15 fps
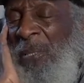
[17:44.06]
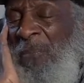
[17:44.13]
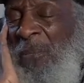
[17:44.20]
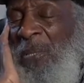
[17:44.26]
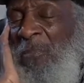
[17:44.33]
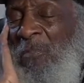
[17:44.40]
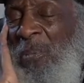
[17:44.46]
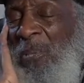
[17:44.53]
man, if
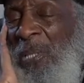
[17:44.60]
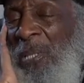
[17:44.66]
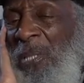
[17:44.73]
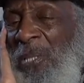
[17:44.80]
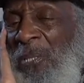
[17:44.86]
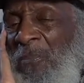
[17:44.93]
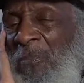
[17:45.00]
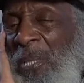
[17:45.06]
this bullet
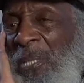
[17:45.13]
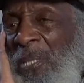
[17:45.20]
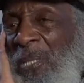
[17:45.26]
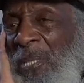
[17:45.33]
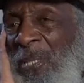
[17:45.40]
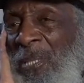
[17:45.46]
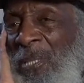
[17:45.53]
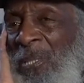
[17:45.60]
hits
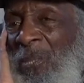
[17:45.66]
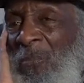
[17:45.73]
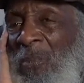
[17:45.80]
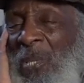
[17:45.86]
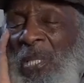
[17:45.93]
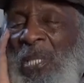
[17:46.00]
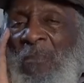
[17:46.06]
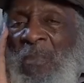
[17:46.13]
me,
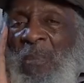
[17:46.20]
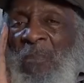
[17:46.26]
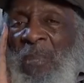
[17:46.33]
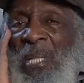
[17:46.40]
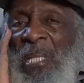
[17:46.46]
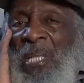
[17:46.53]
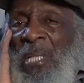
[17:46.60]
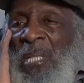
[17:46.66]
will it hit me in
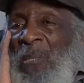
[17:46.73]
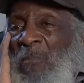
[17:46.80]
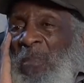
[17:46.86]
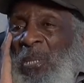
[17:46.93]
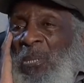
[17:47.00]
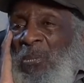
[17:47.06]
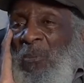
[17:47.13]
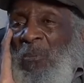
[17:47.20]
my head,
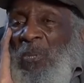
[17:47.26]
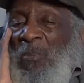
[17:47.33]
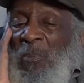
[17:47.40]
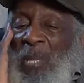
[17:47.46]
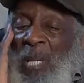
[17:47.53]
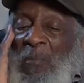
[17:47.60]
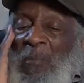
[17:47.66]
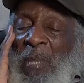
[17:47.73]
my shoulder?
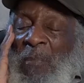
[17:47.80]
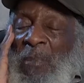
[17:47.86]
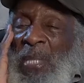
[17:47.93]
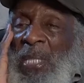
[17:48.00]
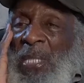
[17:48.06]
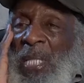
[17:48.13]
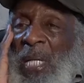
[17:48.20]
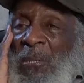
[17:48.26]
Will I be able to
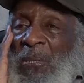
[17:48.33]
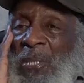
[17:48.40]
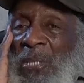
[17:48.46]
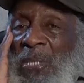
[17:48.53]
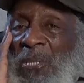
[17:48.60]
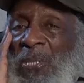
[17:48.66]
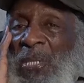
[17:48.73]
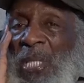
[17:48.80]
get down
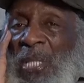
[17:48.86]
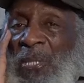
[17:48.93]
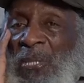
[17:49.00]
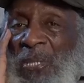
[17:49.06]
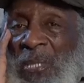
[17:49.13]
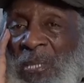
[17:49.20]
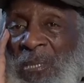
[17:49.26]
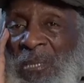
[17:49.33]
in this
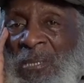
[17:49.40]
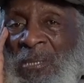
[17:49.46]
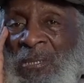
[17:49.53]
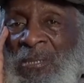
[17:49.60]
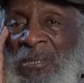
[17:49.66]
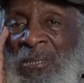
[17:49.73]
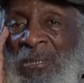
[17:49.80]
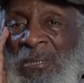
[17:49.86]
ditch?
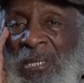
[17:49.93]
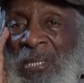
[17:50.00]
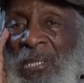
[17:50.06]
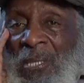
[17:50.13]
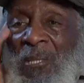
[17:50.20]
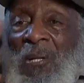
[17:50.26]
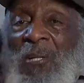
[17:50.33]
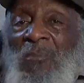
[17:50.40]

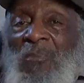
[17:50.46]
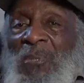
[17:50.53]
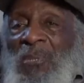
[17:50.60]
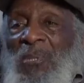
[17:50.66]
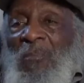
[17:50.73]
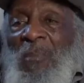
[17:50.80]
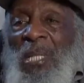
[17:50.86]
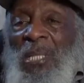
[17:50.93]
Then all of a
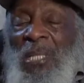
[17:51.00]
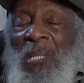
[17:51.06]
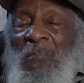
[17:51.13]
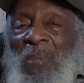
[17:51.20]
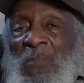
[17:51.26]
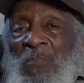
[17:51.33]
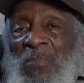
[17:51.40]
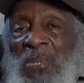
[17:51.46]
sudden somebody
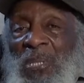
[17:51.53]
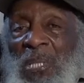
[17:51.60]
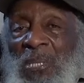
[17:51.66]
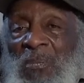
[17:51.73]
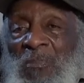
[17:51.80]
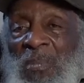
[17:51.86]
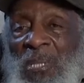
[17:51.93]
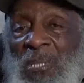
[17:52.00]
come up and
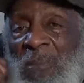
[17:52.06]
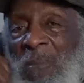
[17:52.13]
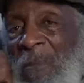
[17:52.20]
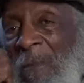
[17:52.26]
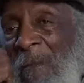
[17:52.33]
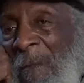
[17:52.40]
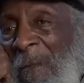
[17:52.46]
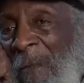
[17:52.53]
touch me.
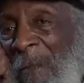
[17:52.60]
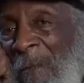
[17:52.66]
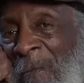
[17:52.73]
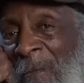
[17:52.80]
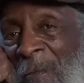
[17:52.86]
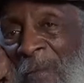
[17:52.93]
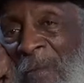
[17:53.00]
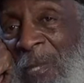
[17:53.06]

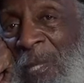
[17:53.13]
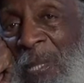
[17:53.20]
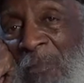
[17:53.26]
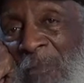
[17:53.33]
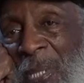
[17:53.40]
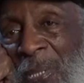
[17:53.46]
It's